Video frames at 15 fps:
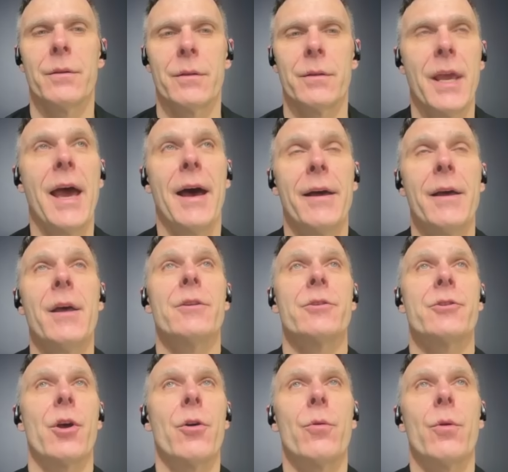Yeah.
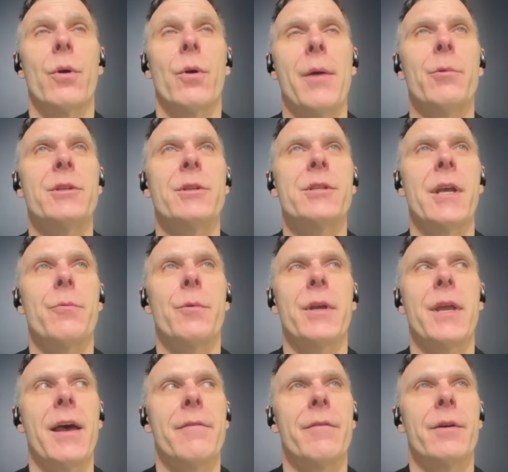So I would say we
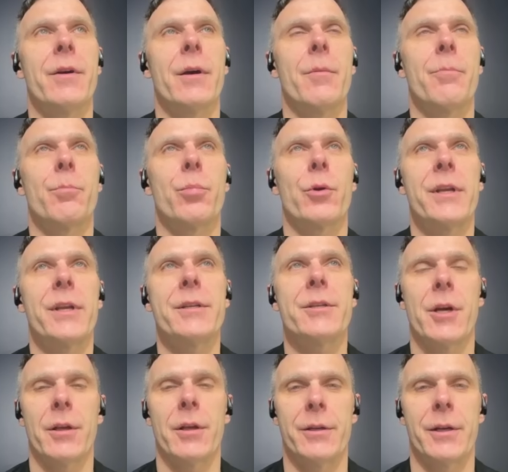have pretty
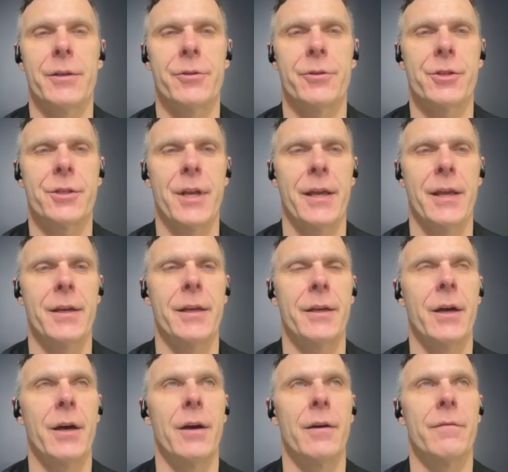solid understanding
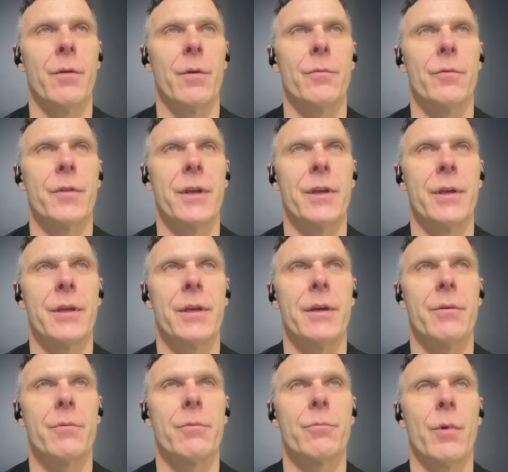of the
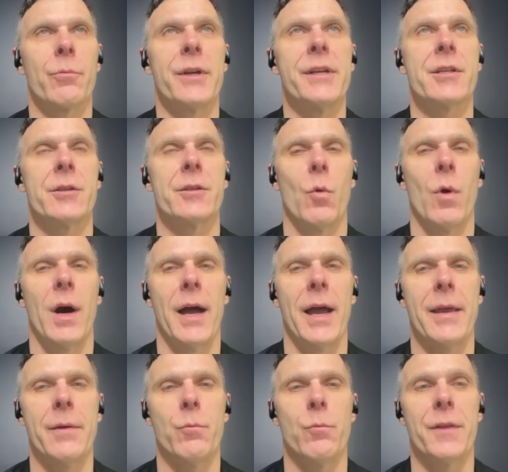reason
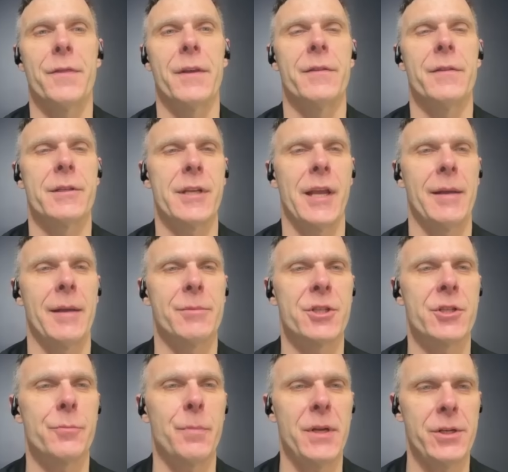why within the same
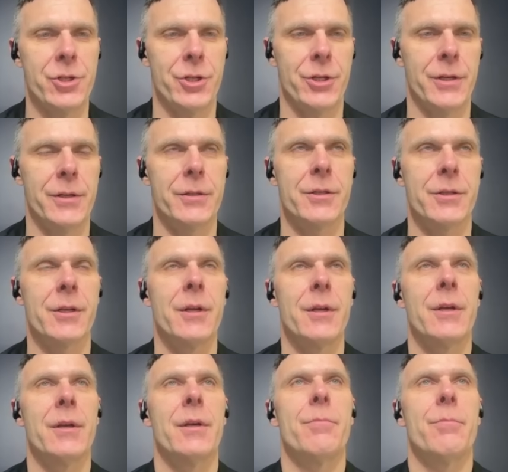species,
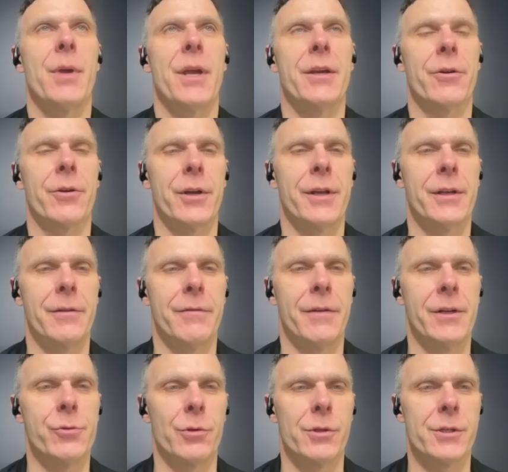bigger
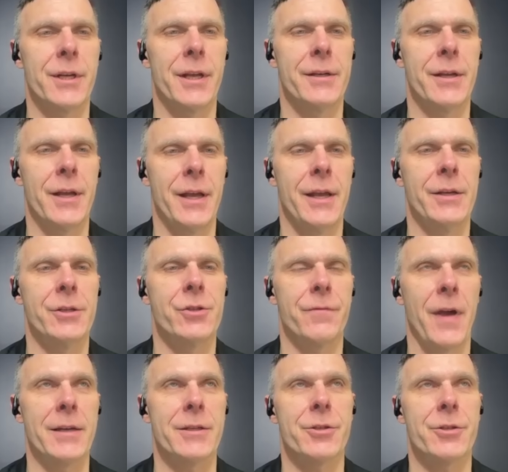individuals tend to age
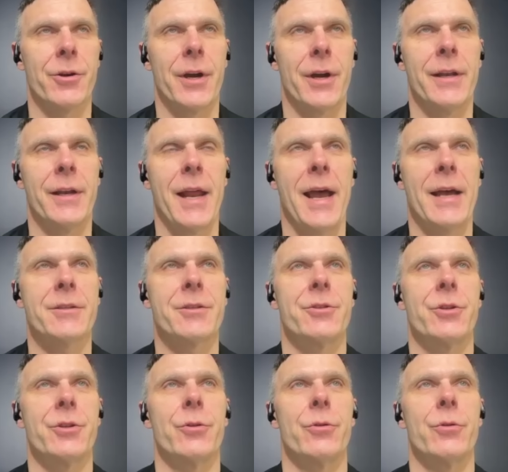faster. And it has to
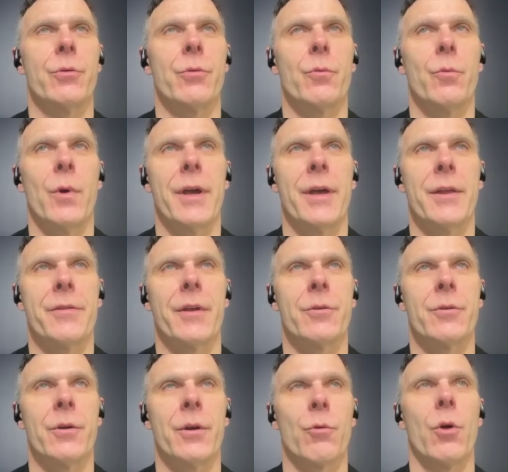do with
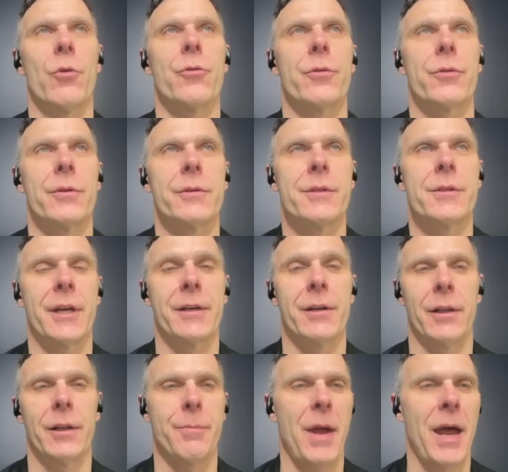growth
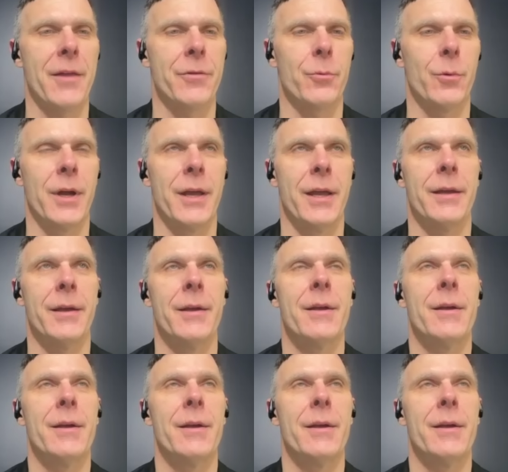signaling pathway,